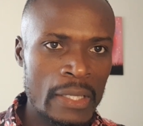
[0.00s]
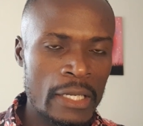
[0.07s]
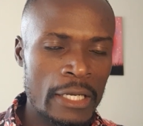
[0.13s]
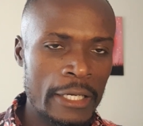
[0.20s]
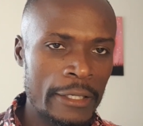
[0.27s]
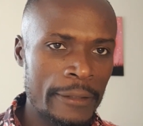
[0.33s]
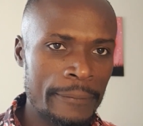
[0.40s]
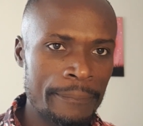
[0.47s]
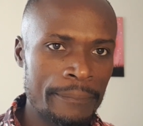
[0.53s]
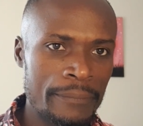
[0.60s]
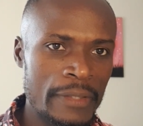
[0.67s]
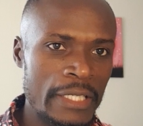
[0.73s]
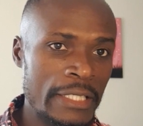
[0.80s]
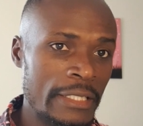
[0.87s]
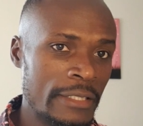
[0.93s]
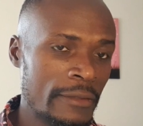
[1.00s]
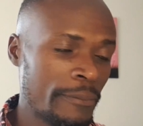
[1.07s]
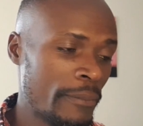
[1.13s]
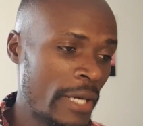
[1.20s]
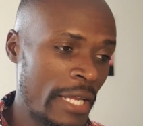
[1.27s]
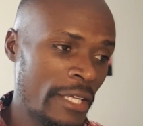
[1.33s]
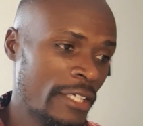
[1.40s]
And
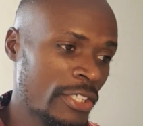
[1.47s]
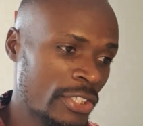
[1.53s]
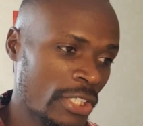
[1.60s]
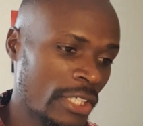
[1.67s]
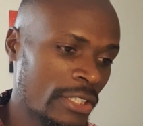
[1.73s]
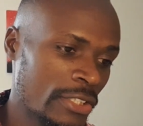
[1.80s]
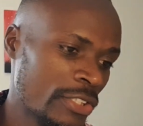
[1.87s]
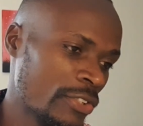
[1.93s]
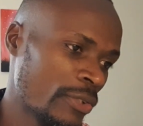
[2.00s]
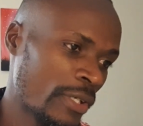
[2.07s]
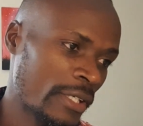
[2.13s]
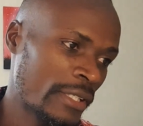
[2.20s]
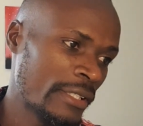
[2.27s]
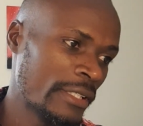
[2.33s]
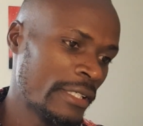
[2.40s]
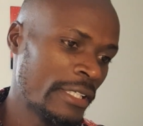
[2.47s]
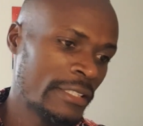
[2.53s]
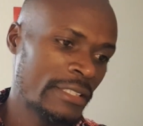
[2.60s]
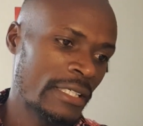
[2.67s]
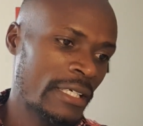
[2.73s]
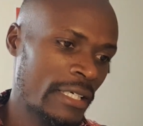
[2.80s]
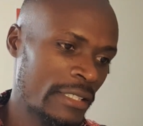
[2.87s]
by any chance you are the
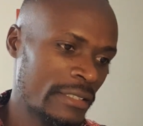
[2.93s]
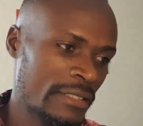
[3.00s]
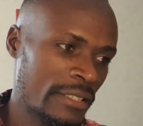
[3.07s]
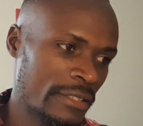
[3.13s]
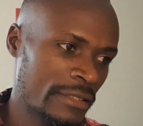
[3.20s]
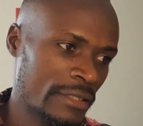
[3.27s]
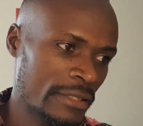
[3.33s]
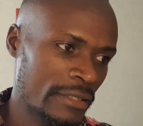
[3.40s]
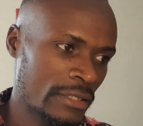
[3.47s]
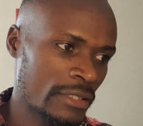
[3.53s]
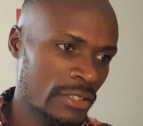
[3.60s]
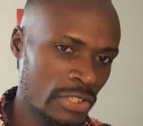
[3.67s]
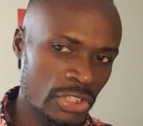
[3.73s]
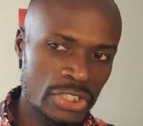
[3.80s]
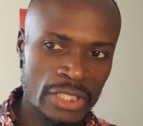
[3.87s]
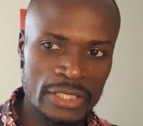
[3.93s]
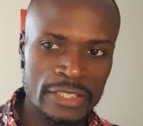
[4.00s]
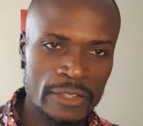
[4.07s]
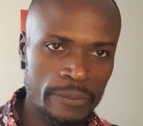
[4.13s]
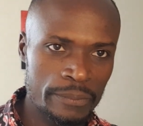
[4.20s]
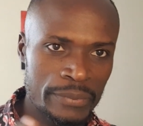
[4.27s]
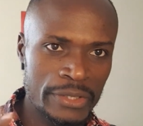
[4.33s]
data analyst, the statistician,
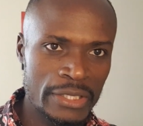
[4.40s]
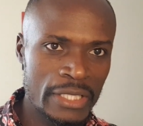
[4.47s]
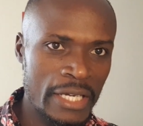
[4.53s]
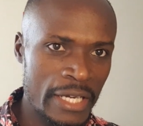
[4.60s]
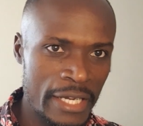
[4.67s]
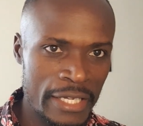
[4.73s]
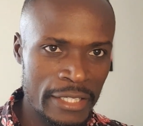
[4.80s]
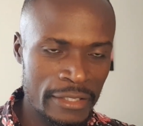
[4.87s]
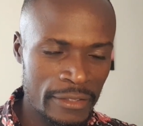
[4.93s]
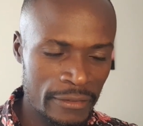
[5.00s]
the BI,